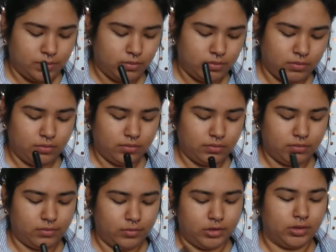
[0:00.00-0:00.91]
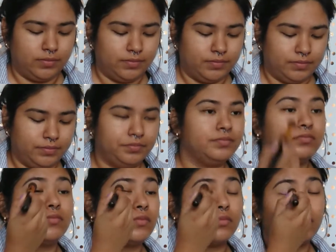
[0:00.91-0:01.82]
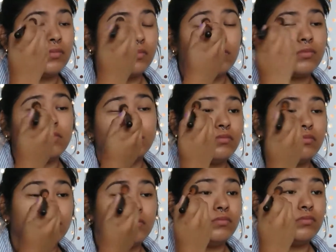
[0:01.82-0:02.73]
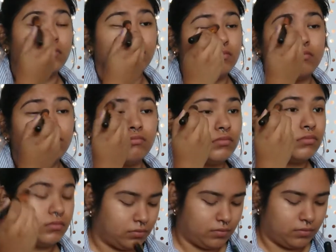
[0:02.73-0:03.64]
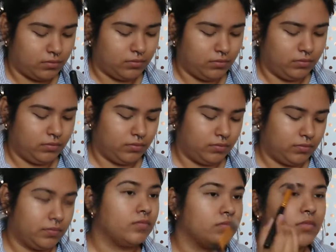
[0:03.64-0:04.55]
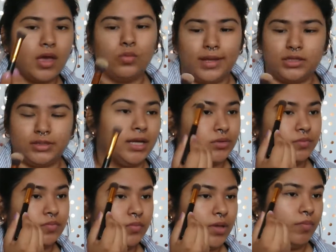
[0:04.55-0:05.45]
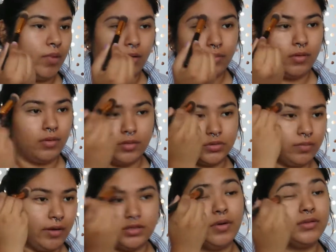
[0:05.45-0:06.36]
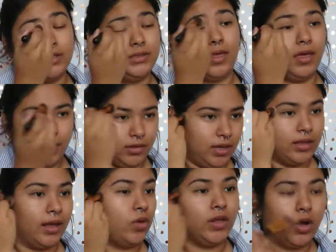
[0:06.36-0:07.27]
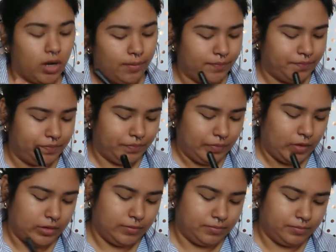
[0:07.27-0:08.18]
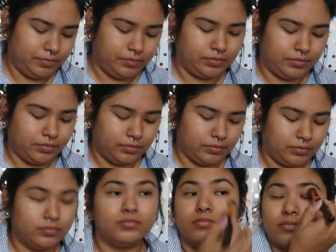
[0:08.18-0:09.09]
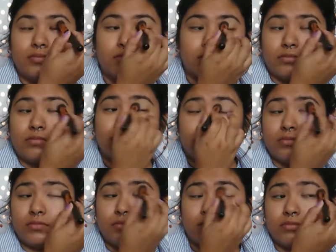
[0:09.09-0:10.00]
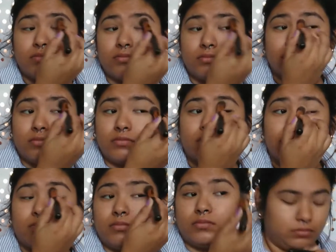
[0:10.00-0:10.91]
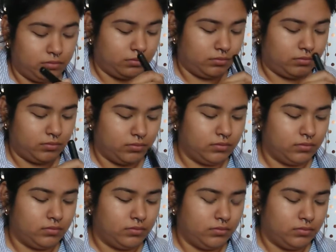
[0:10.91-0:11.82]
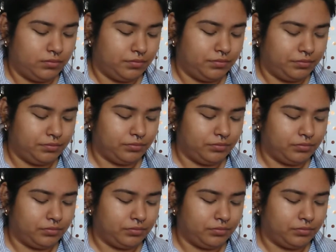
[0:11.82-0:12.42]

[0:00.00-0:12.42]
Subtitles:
here I am setting my eyebrows with a setting powder, and I normally use like a medium buffing brush or like a blending brush, because that seems to disperse the product even better.